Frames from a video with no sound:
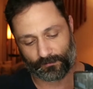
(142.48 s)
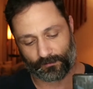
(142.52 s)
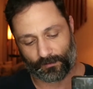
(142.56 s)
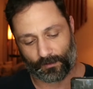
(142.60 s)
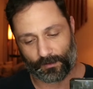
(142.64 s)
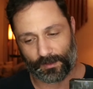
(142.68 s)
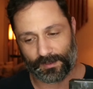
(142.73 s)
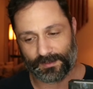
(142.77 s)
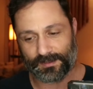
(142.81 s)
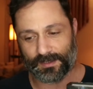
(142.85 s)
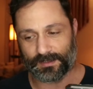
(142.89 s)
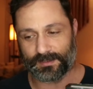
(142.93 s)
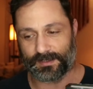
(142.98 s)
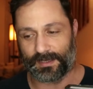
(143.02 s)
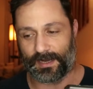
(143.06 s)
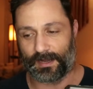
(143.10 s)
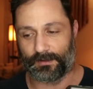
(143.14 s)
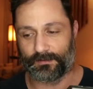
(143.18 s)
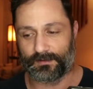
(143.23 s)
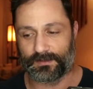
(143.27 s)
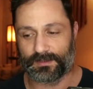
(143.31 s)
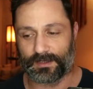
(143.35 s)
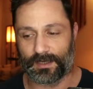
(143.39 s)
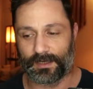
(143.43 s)
of existed
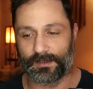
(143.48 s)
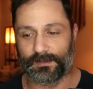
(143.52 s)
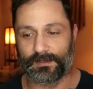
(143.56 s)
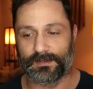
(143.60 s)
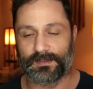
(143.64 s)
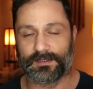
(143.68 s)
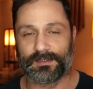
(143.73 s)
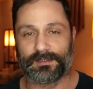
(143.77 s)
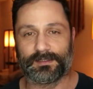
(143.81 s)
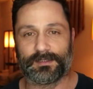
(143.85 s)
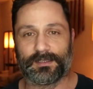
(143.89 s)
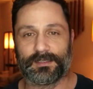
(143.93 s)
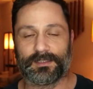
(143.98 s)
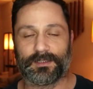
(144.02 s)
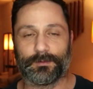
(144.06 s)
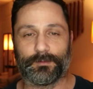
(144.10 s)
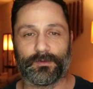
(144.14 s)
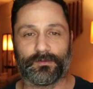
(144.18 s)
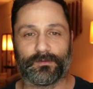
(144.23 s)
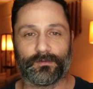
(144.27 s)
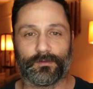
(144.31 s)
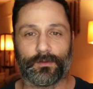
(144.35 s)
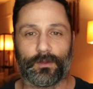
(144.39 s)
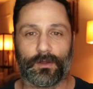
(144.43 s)
outside the
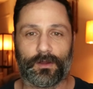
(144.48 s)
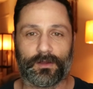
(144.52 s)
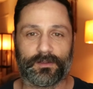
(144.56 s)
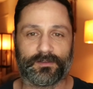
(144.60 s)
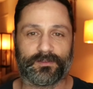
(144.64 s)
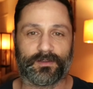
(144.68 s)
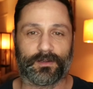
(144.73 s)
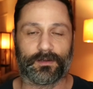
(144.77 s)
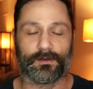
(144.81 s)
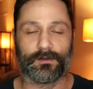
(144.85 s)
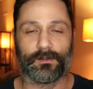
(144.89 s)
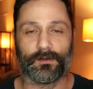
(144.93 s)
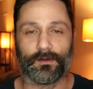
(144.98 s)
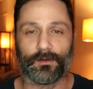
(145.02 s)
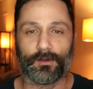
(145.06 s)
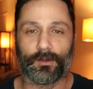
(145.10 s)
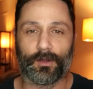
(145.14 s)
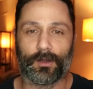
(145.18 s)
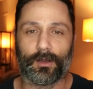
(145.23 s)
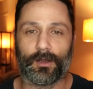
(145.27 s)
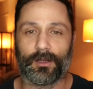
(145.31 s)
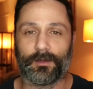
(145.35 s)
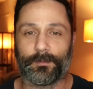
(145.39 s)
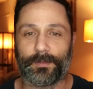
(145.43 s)
system of laws there in Hong
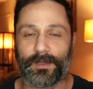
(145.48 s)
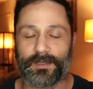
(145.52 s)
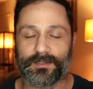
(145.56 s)
Kong,